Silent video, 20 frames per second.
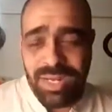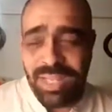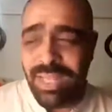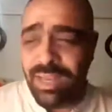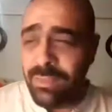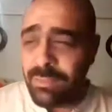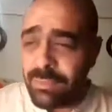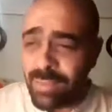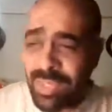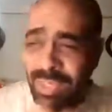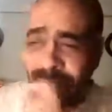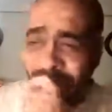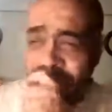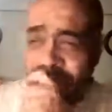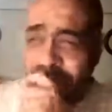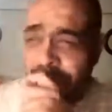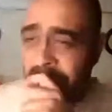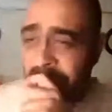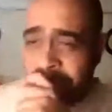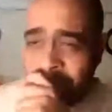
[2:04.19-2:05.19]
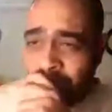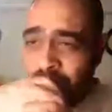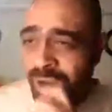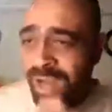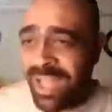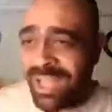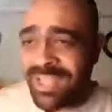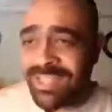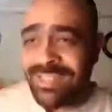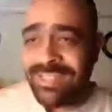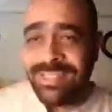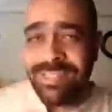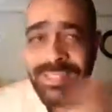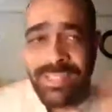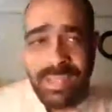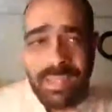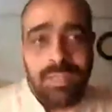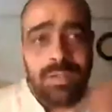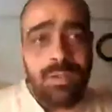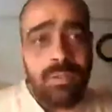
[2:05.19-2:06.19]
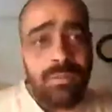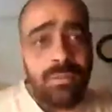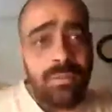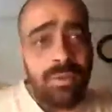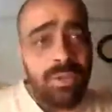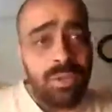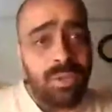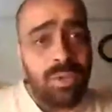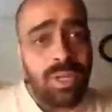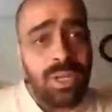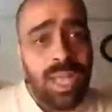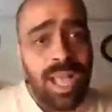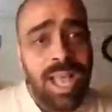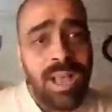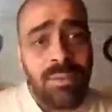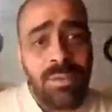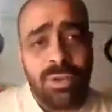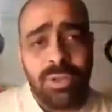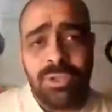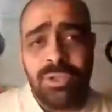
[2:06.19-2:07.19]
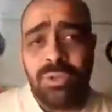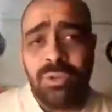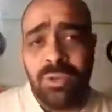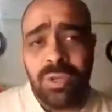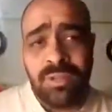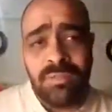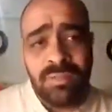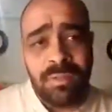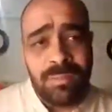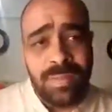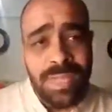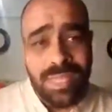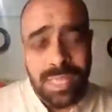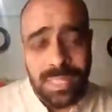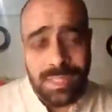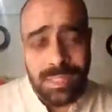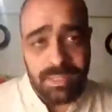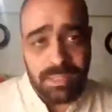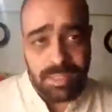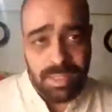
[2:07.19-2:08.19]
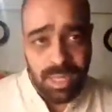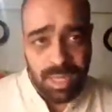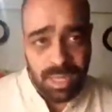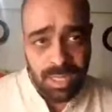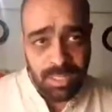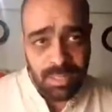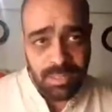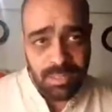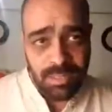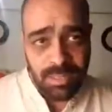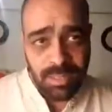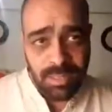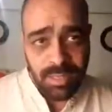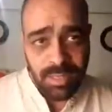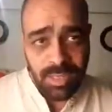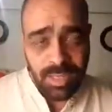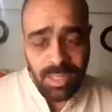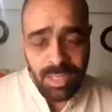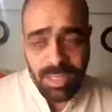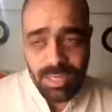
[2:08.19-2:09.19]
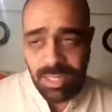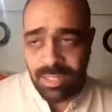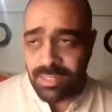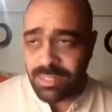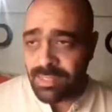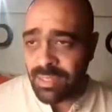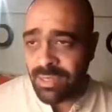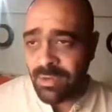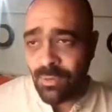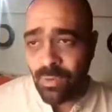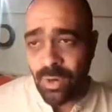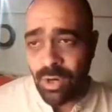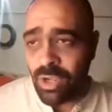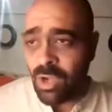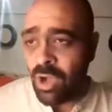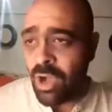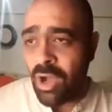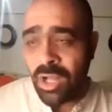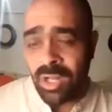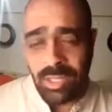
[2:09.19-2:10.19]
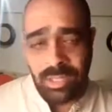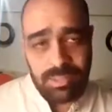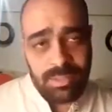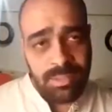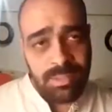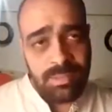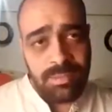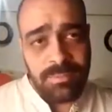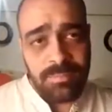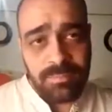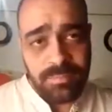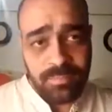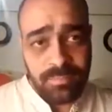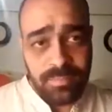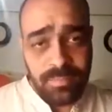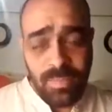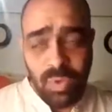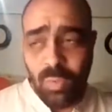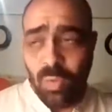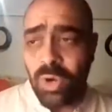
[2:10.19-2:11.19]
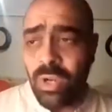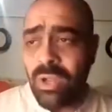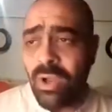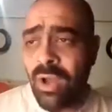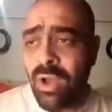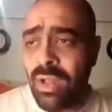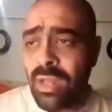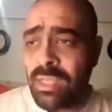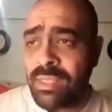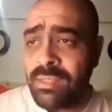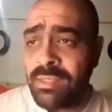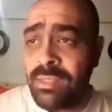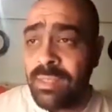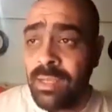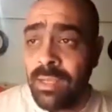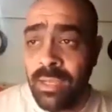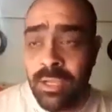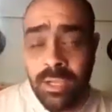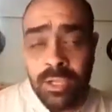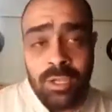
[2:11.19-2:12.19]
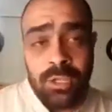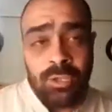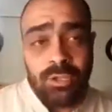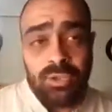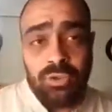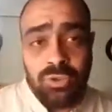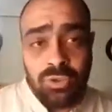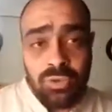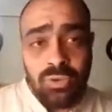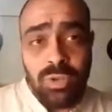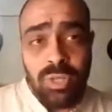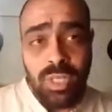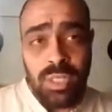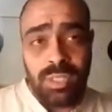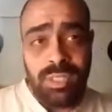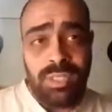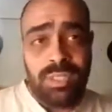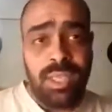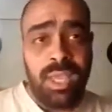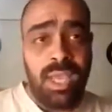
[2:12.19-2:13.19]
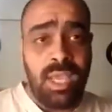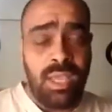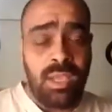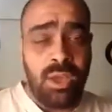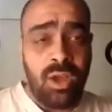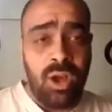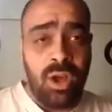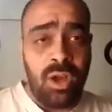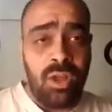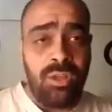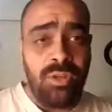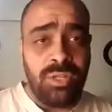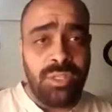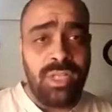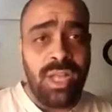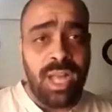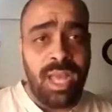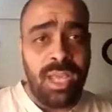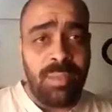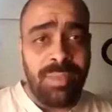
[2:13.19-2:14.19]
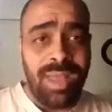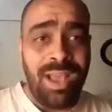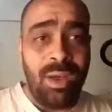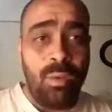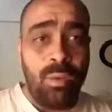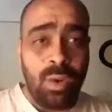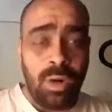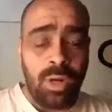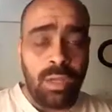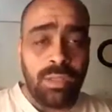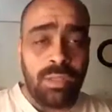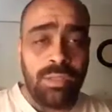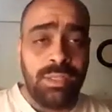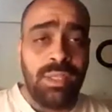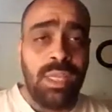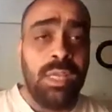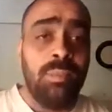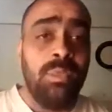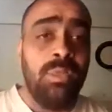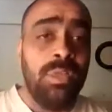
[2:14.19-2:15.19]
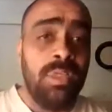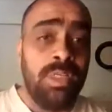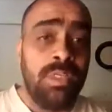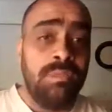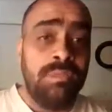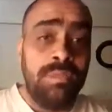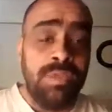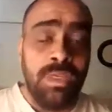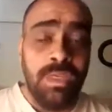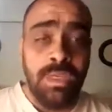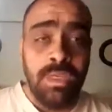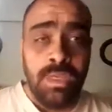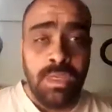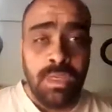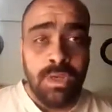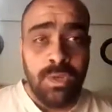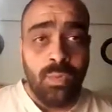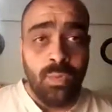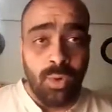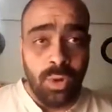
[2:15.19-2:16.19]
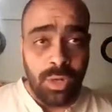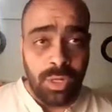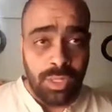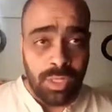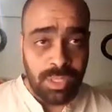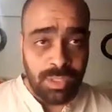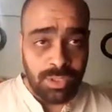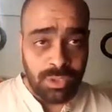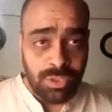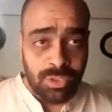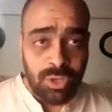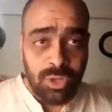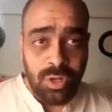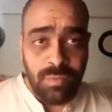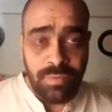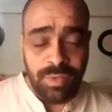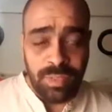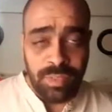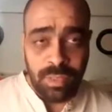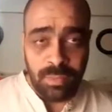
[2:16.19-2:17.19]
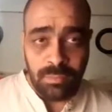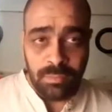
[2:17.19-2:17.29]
Let it be more like a signal for you on how you're doing from the inside. Let's take workaholics. Workaholics truly stay all their time at work because they believe work is serving them.